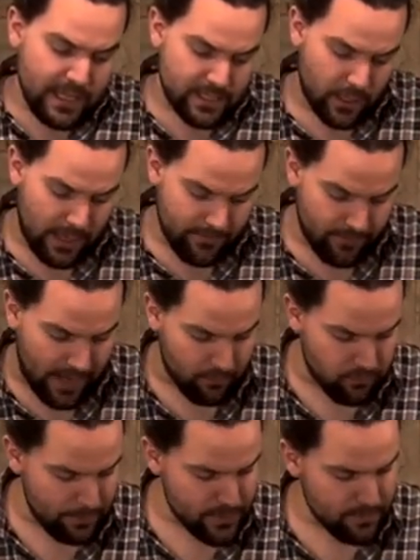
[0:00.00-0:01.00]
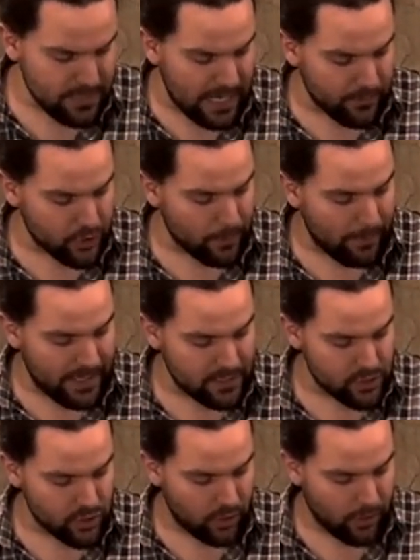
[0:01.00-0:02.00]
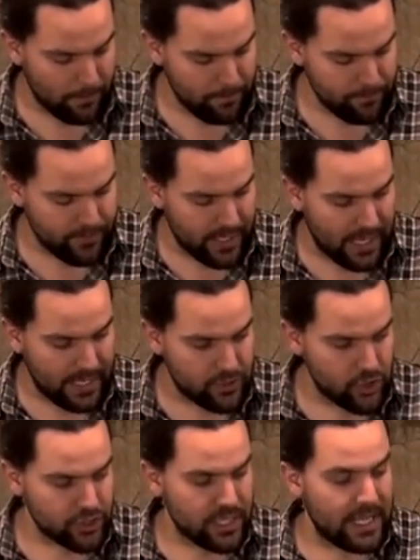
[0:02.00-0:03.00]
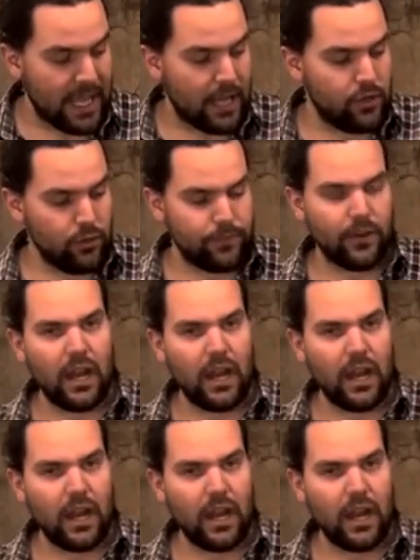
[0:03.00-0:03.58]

So I've ripped them down on the bandsaw, and just to get enough